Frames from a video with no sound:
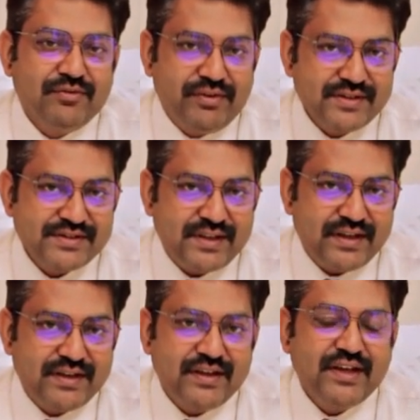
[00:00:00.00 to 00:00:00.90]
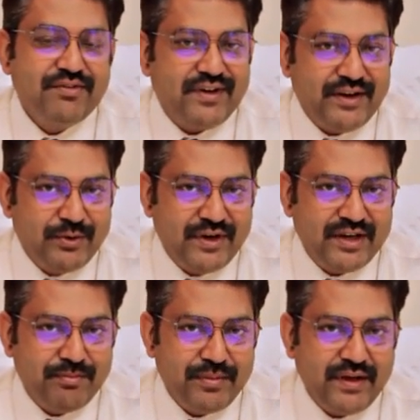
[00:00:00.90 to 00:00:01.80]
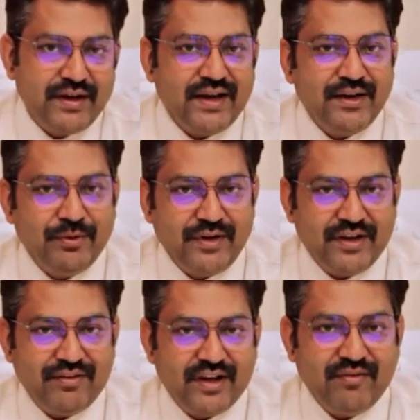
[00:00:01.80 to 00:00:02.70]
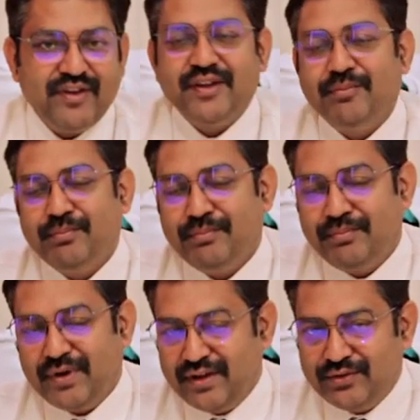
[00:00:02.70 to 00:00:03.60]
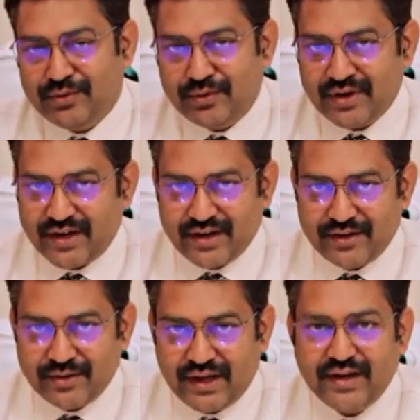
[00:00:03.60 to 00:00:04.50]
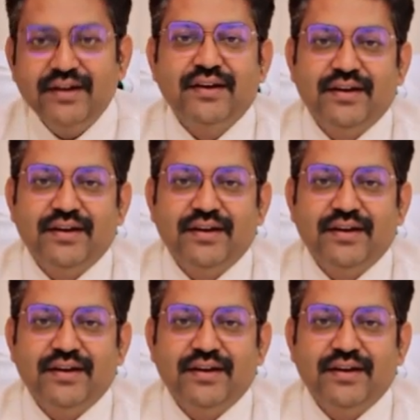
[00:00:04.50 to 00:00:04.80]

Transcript: First thing, if I don't have pain, I don't have cavity. Please don't get into that.